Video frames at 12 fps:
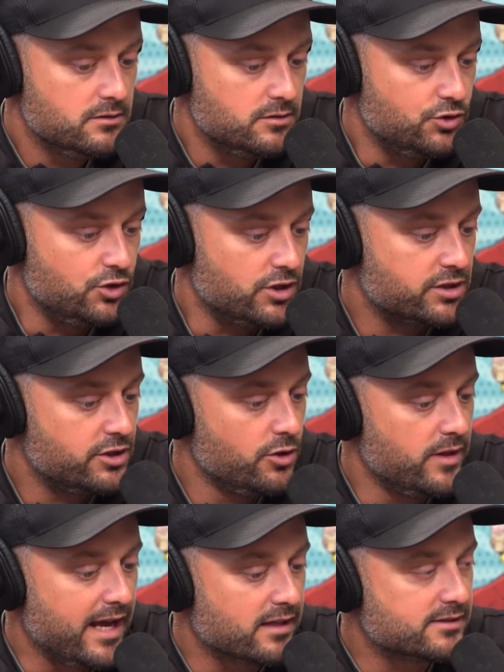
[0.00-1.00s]
just do
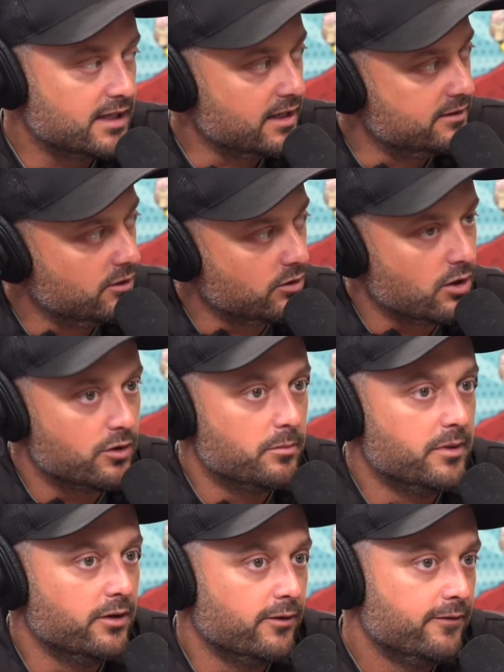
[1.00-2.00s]
the outside. Don't go to the
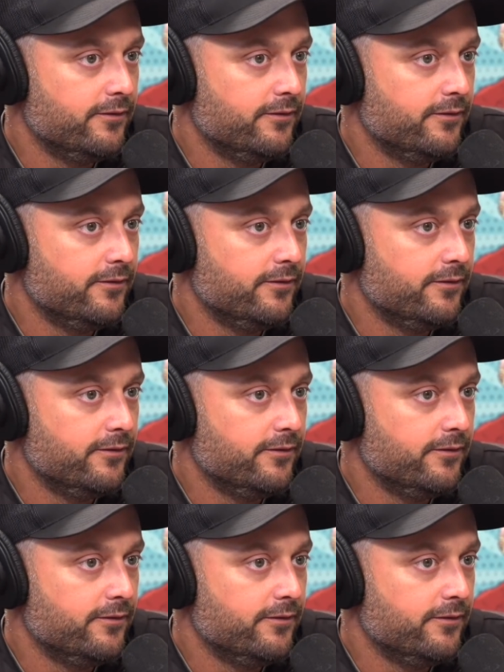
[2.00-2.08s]
middle.